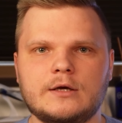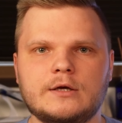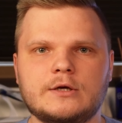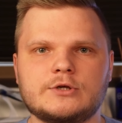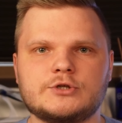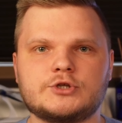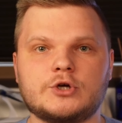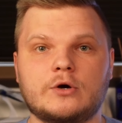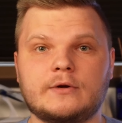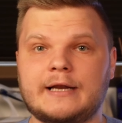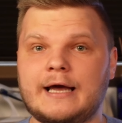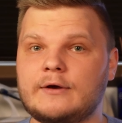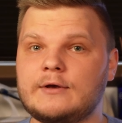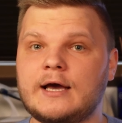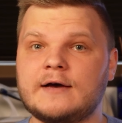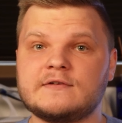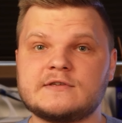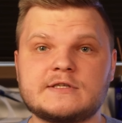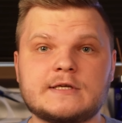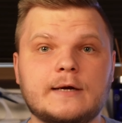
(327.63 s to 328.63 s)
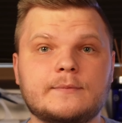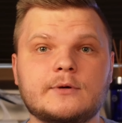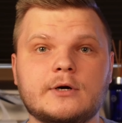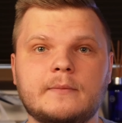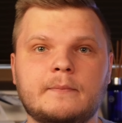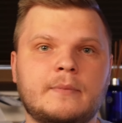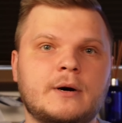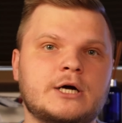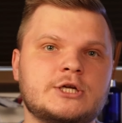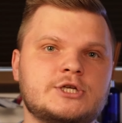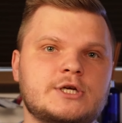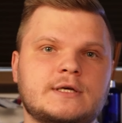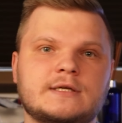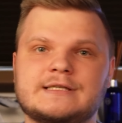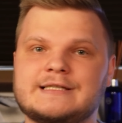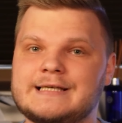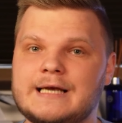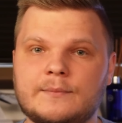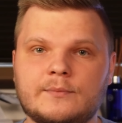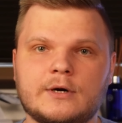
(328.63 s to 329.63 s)
So now you have a separate budget,
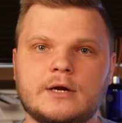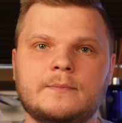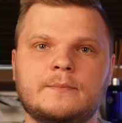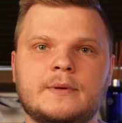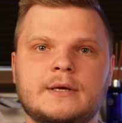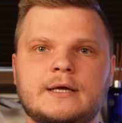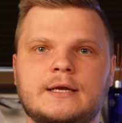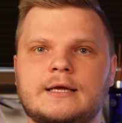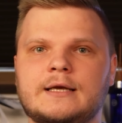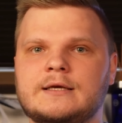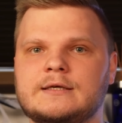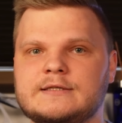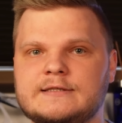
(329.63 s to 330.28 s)
separate bidding,